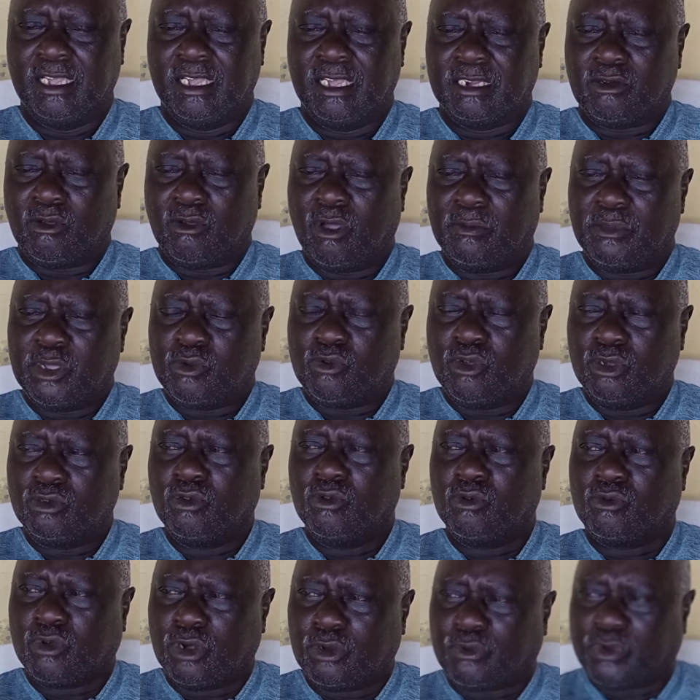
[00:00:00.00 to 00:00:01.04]
No, I'll be going
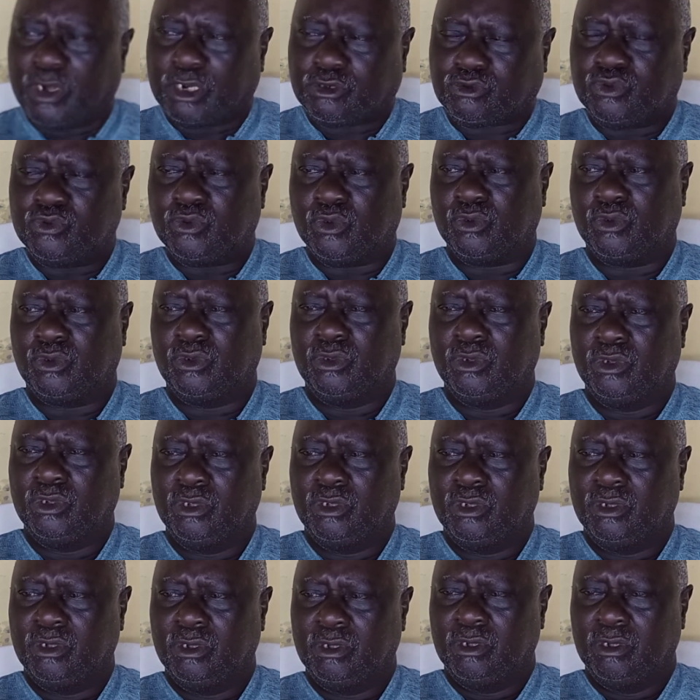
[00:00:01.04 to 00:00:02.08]
on quick too.
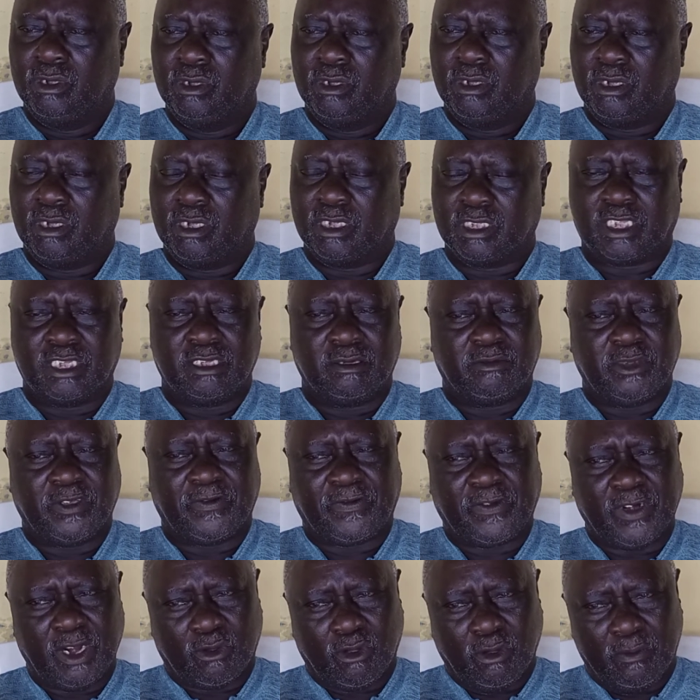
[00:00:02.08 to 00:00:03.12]
And he may
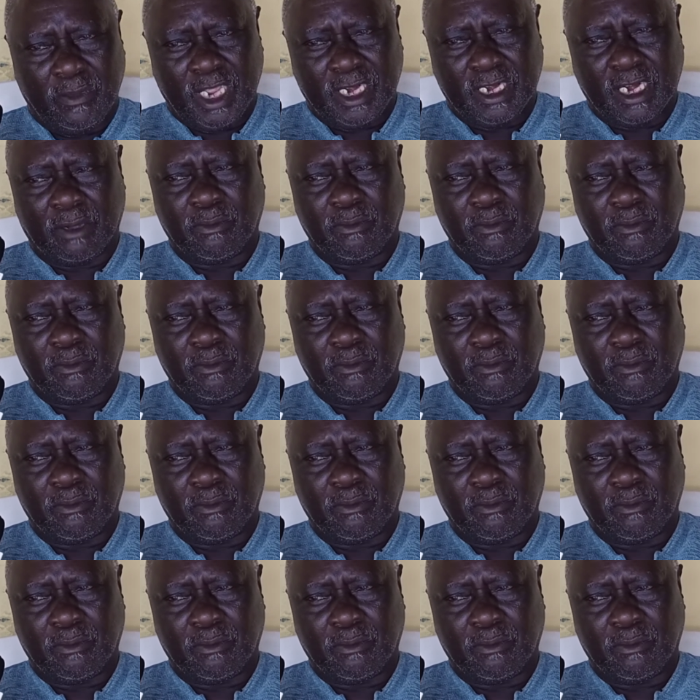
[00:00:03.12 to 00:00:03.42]
recommend